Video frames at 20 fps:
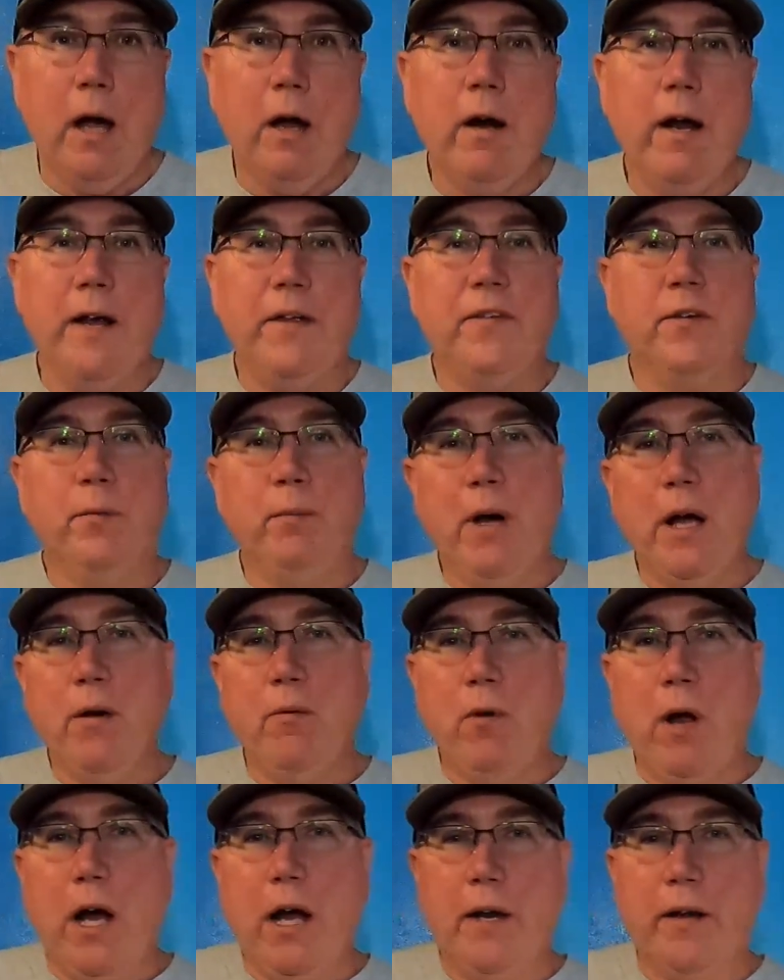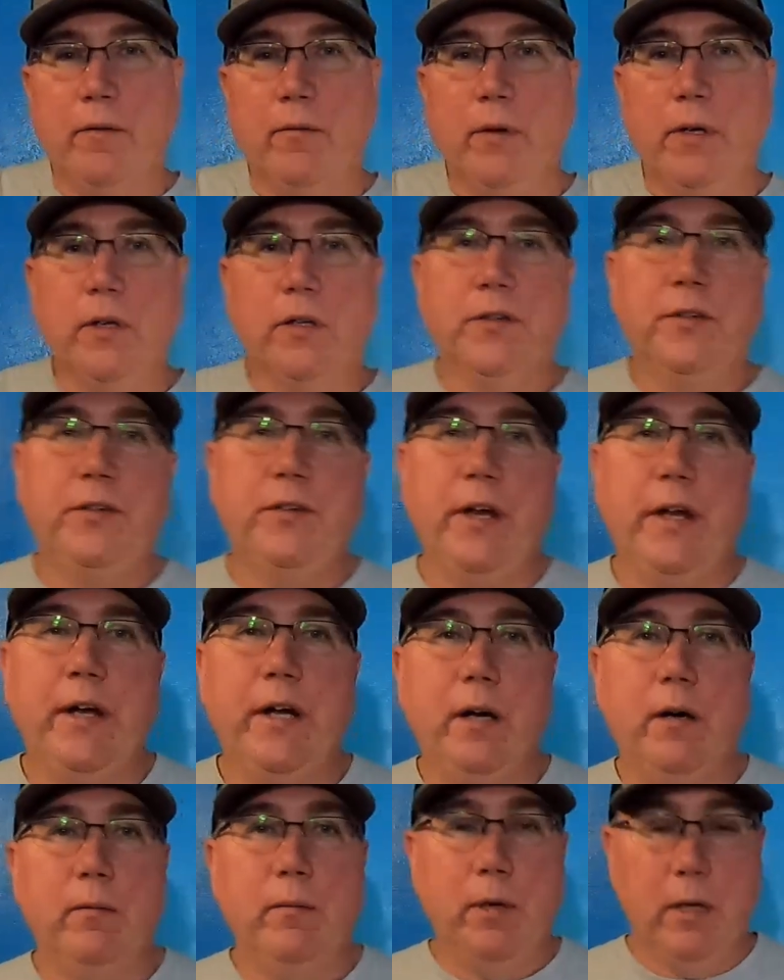All right, so my rod and reel
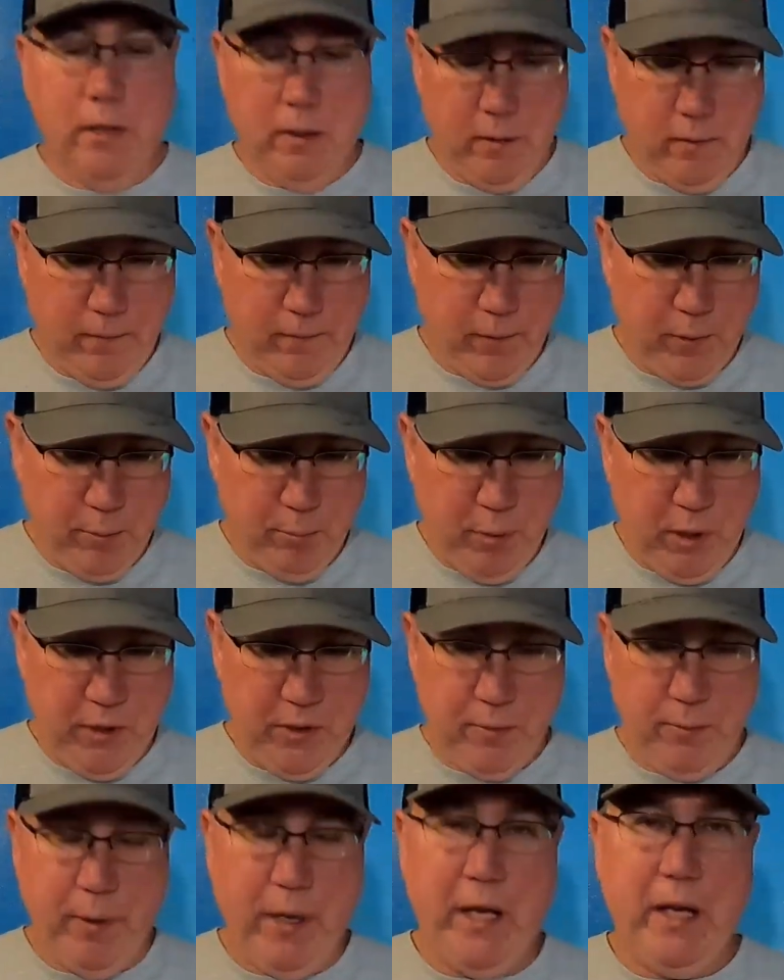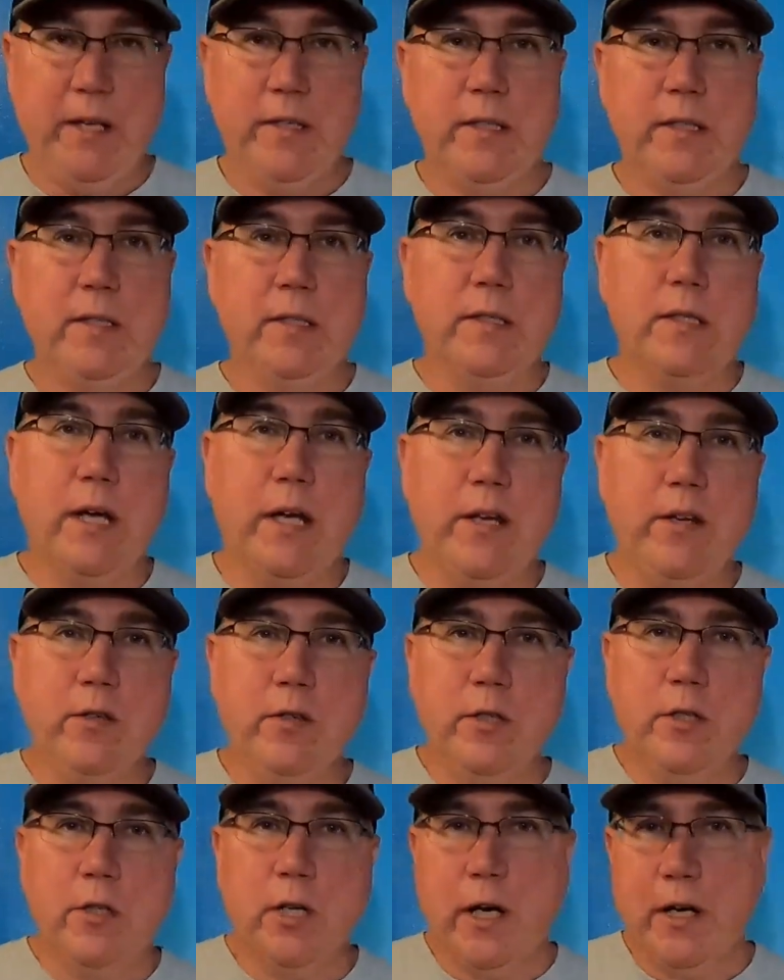setup for buzzbaits is I
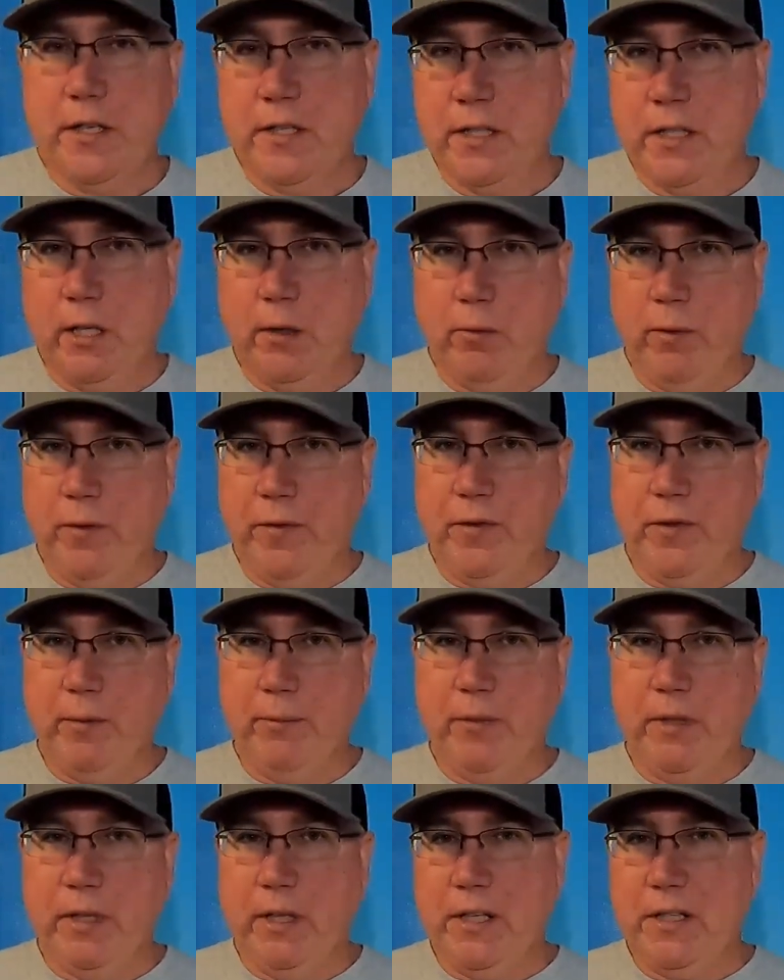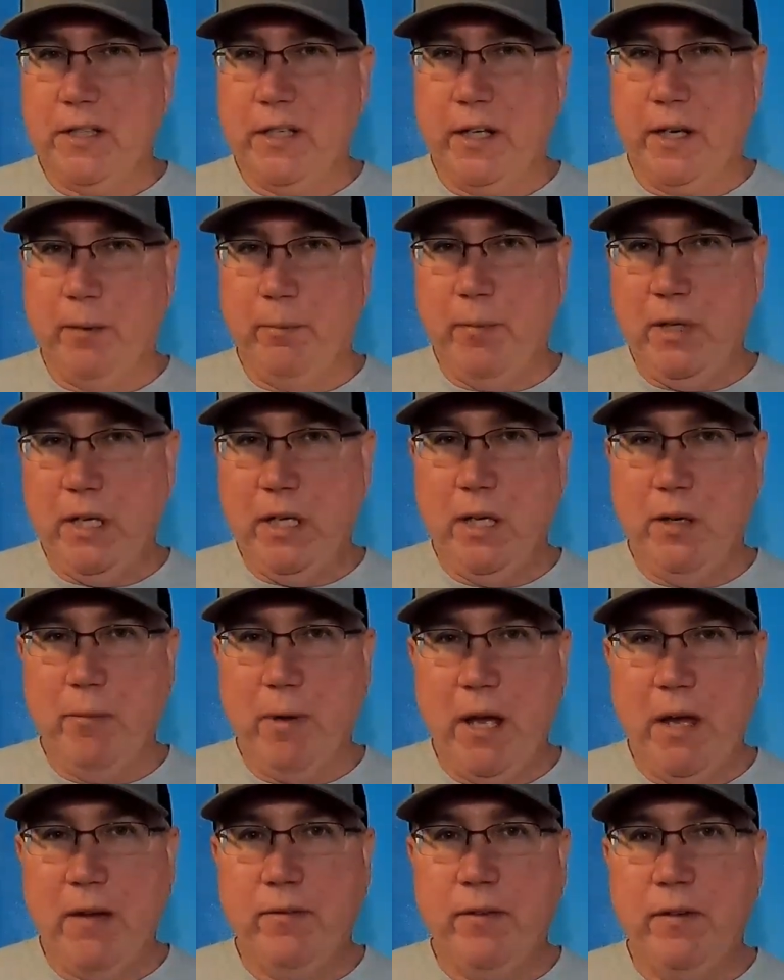usually try to stick with something that's like a
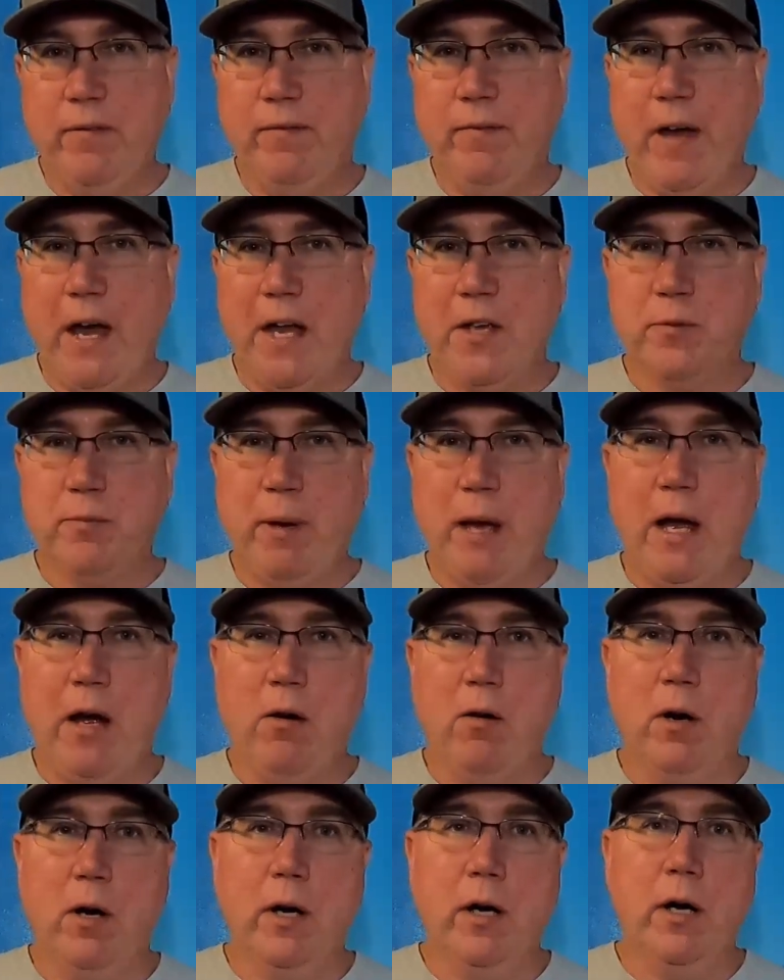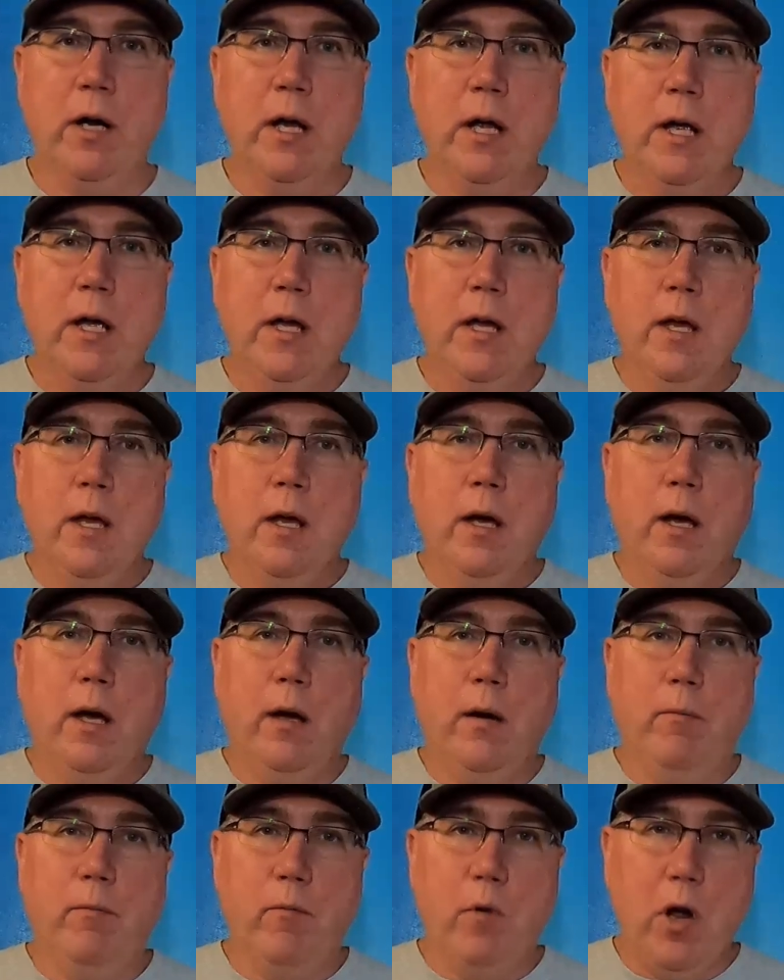medium heavy, fast power
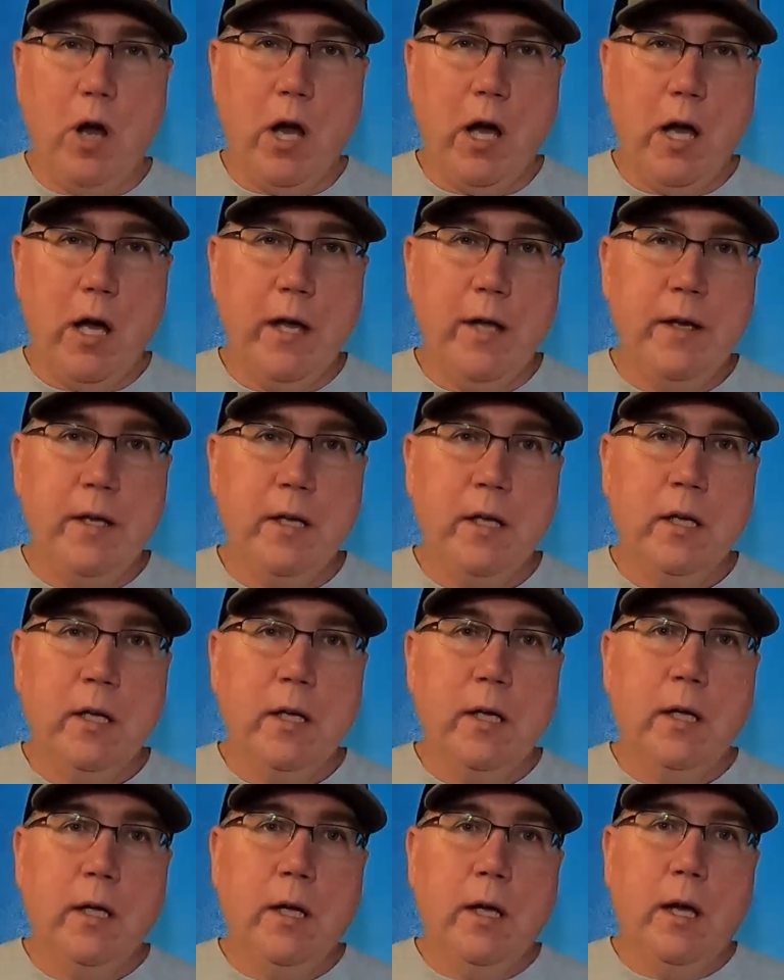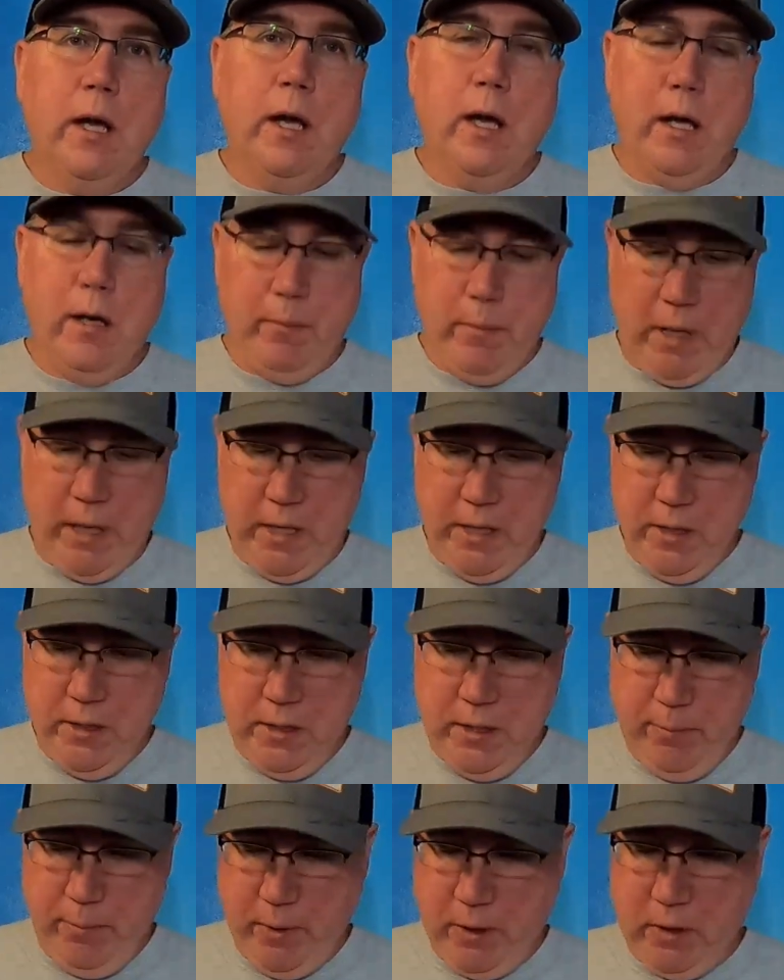rod. I
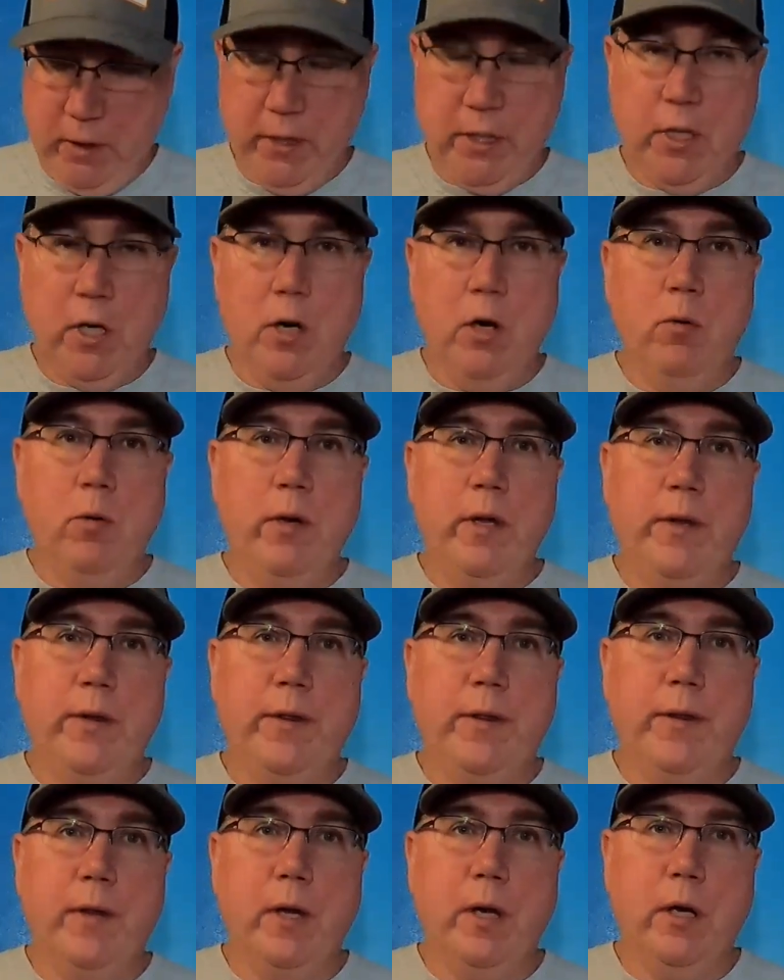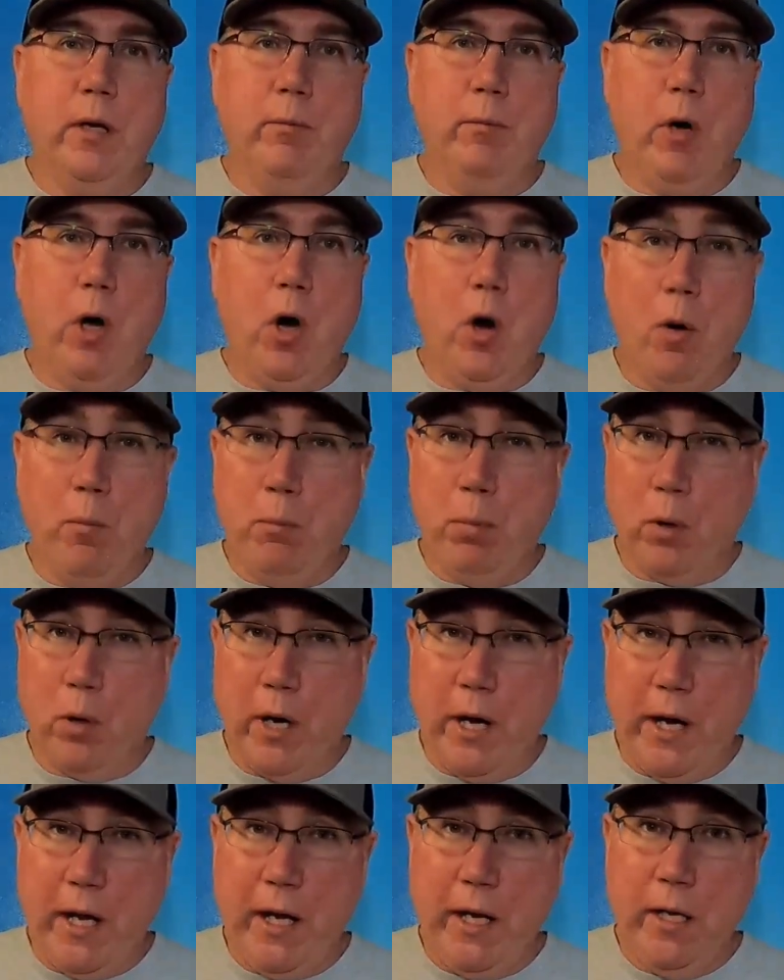typically go with all
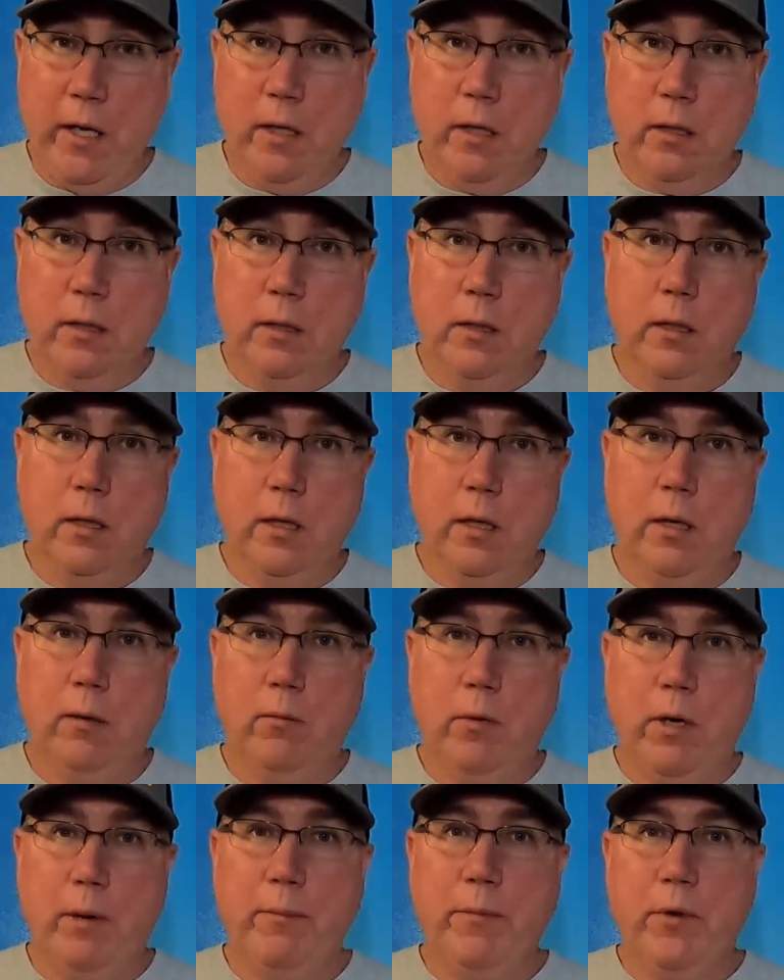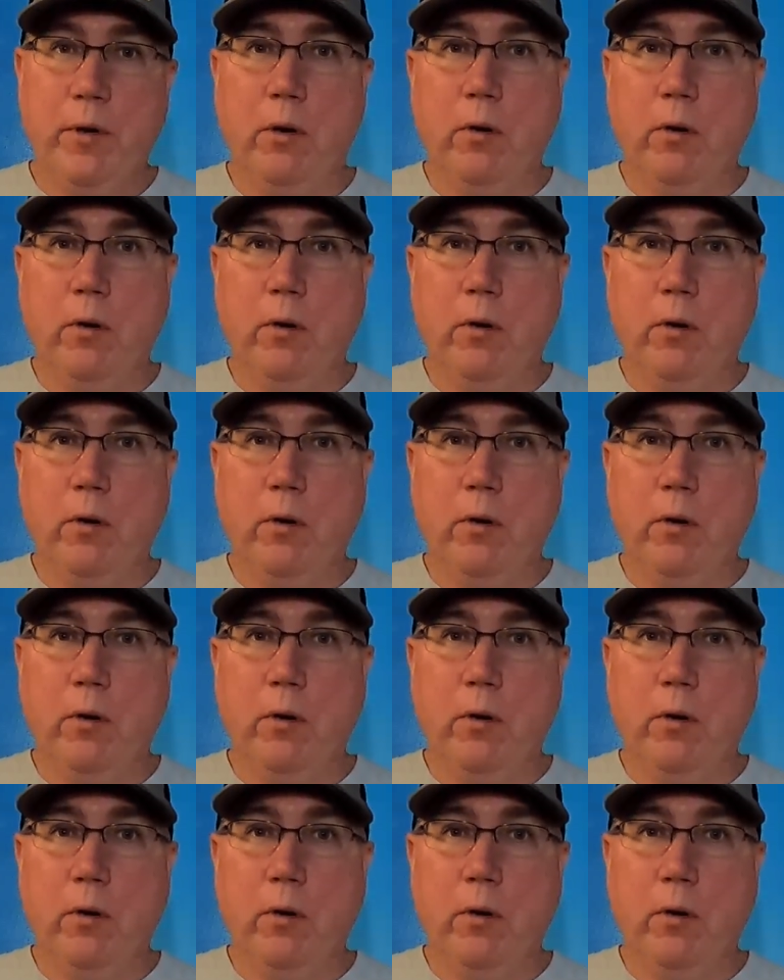braid when I'm